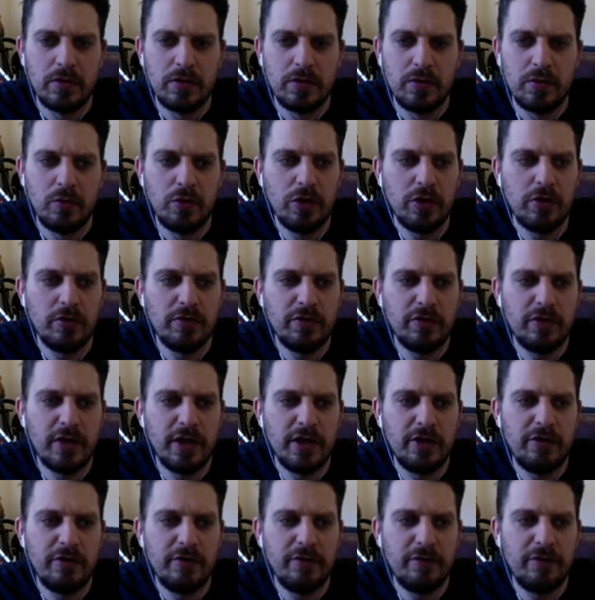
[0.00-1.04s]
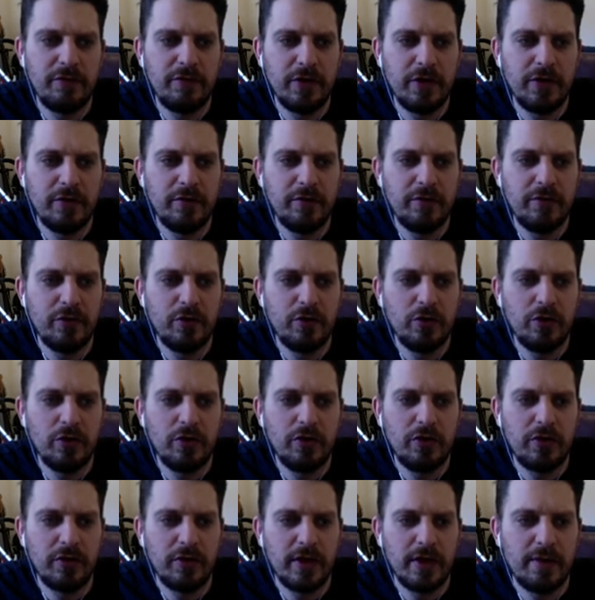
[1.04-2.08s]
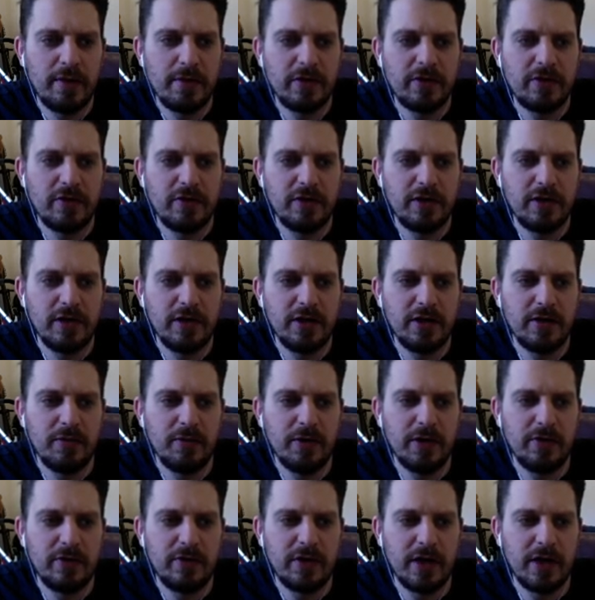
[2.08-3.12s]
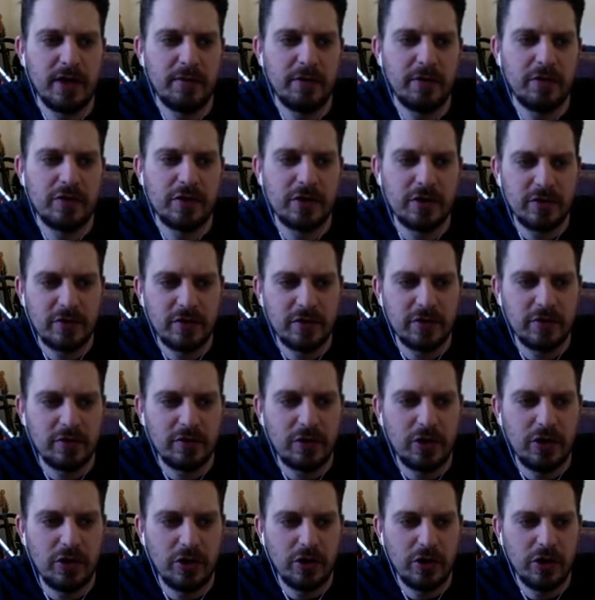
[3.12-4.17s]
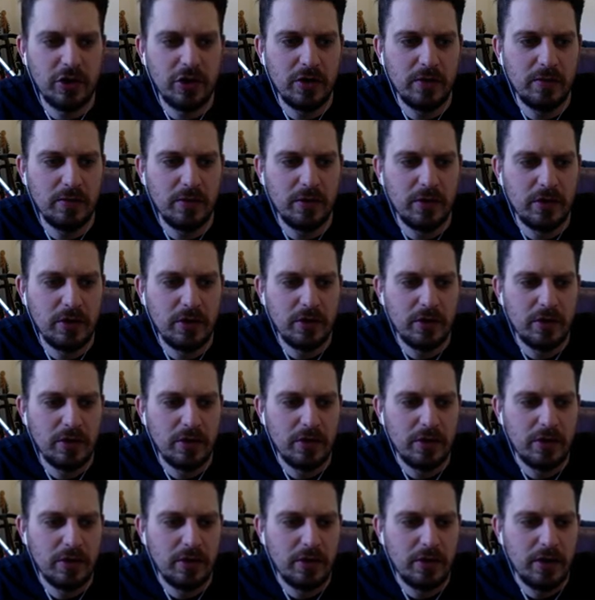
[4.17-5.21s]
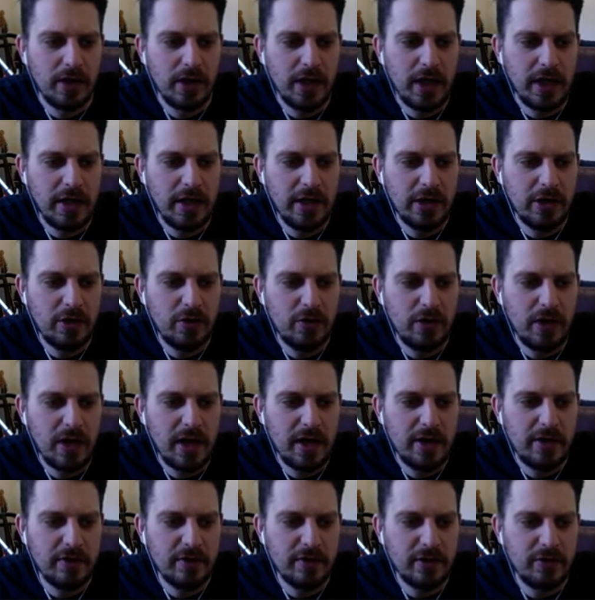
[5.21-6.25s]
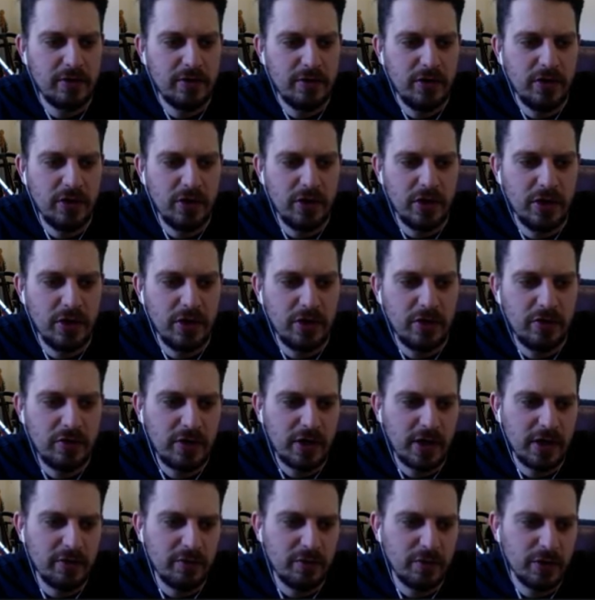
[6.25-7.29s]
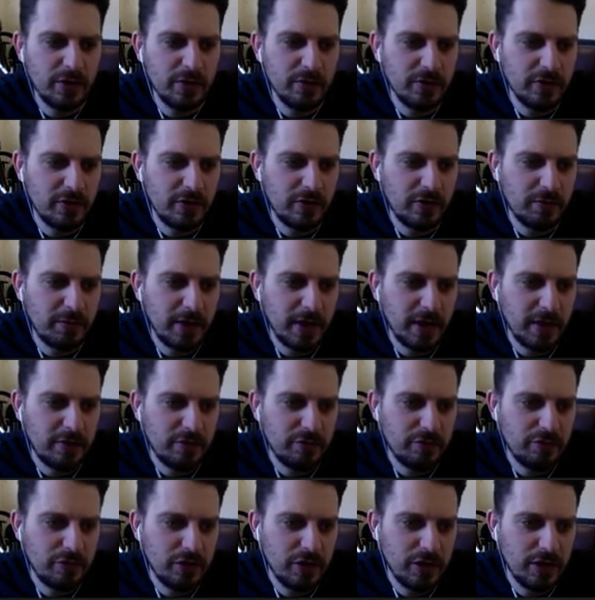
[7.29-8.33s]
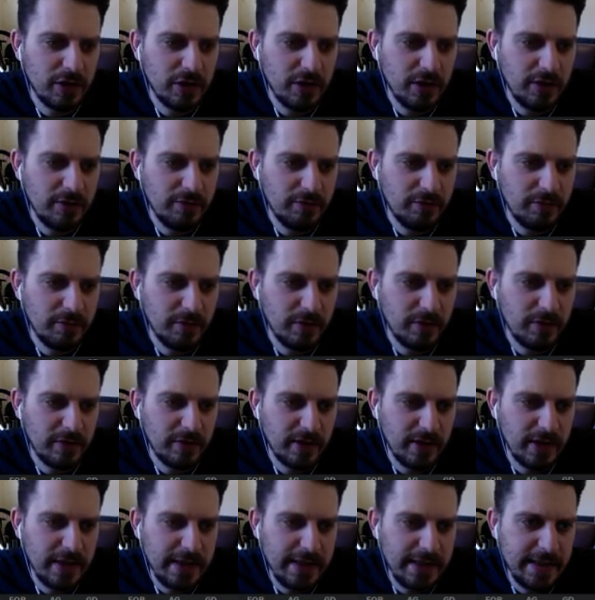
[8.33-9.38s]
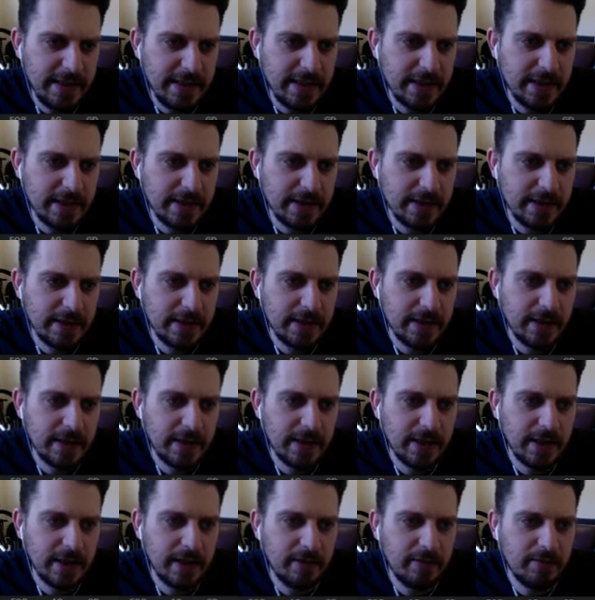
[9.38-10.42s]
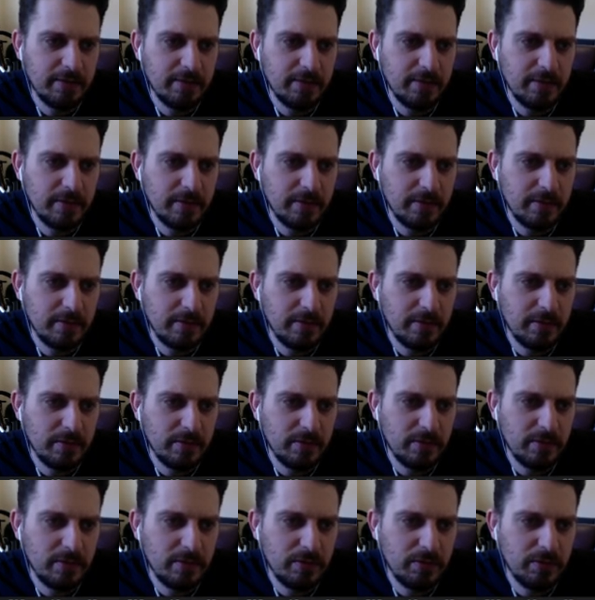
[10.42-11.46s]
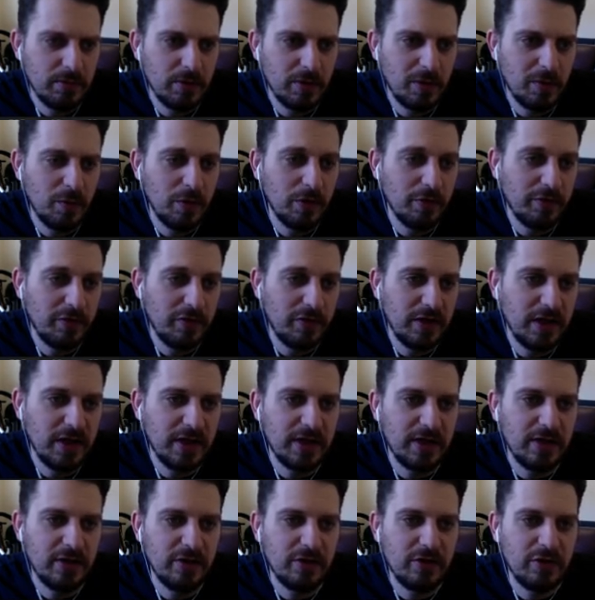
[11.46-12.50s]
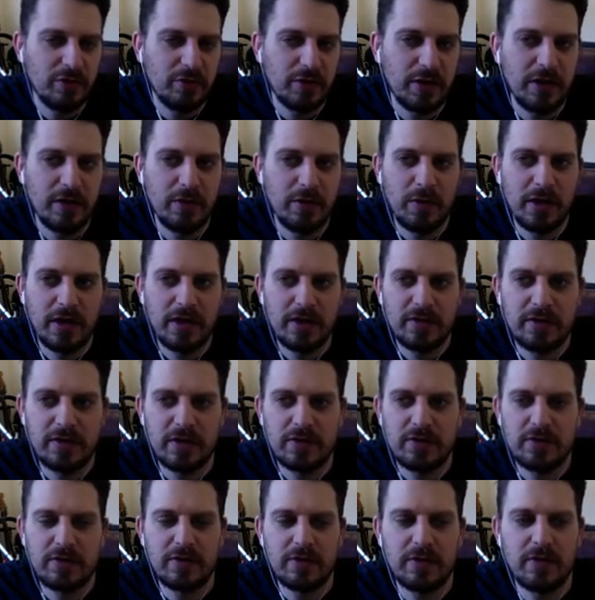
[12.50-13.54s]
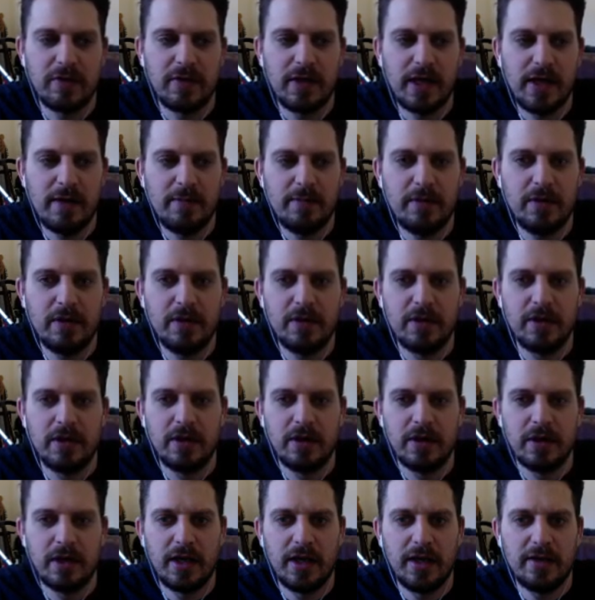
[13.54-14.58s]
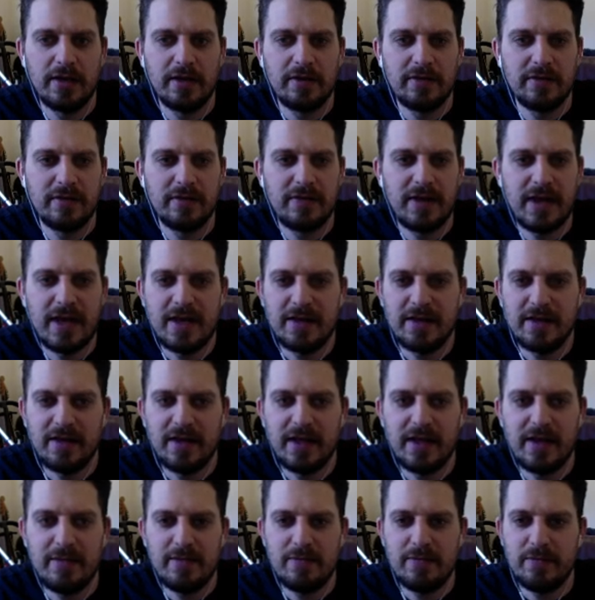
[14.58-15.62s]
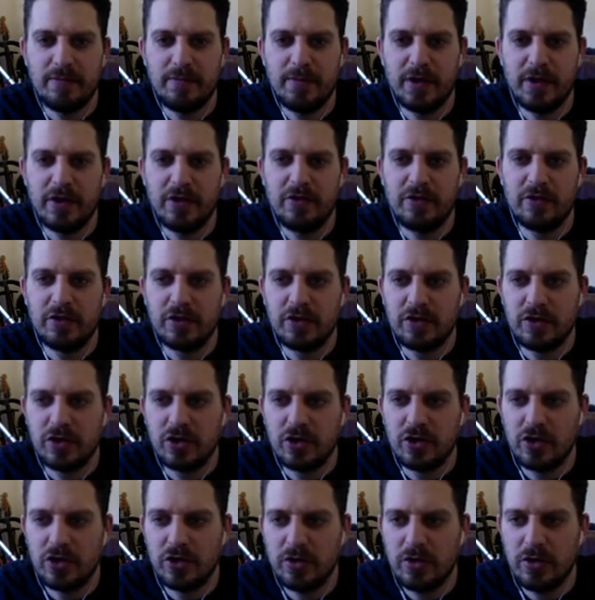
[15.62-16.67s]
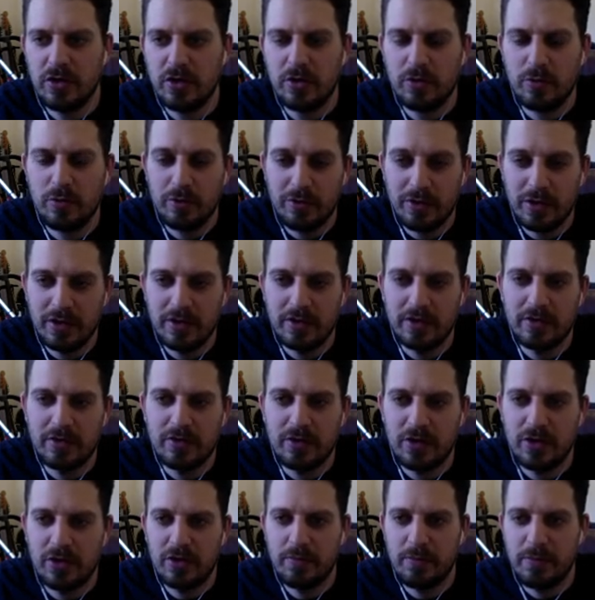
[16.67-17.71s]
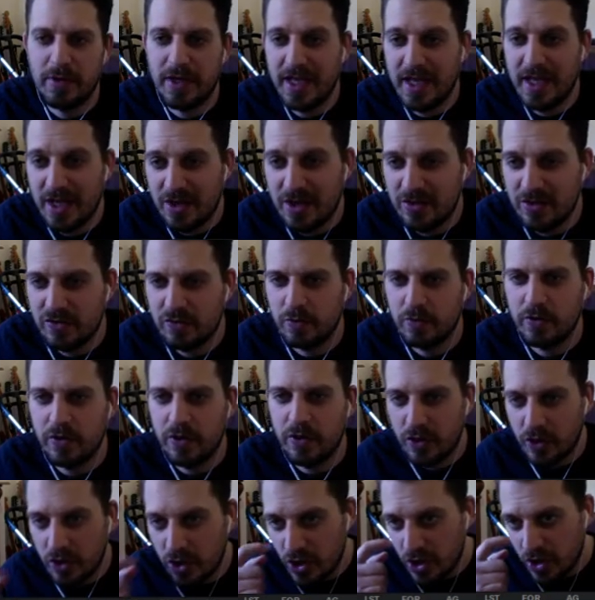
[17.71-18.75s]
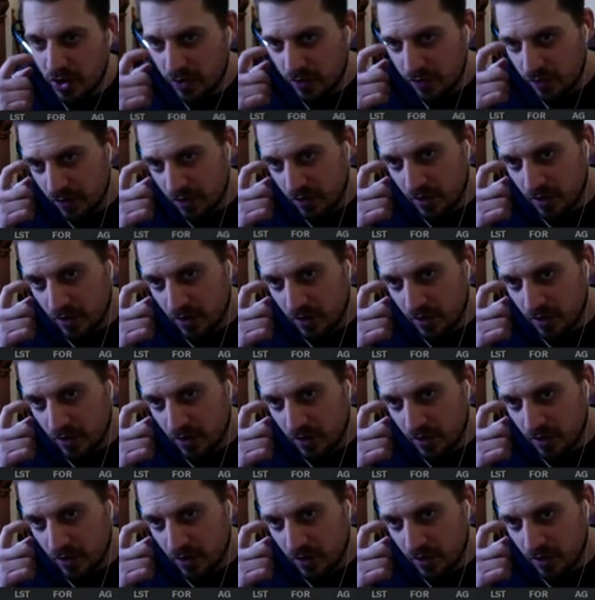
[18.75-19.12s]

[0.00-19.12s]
Wolves there in 4th. Then Man City, then West Ham, then Chelsea, then Tottenham. Any low liars down here? It's kind of what you would expect, really, from this league. Wolves sneaking in there as well. Well done to them. Okay, that's the 10-game period gone. We're at the top-ish. We're 3rd.